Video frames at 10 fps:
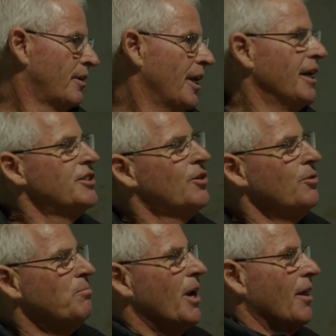And it's
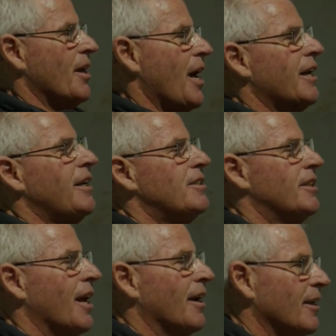good, the Hagertys has
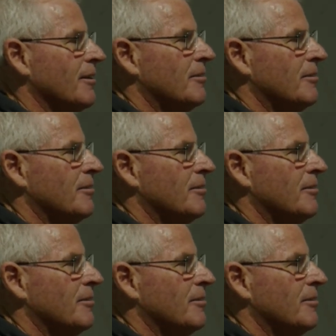done it.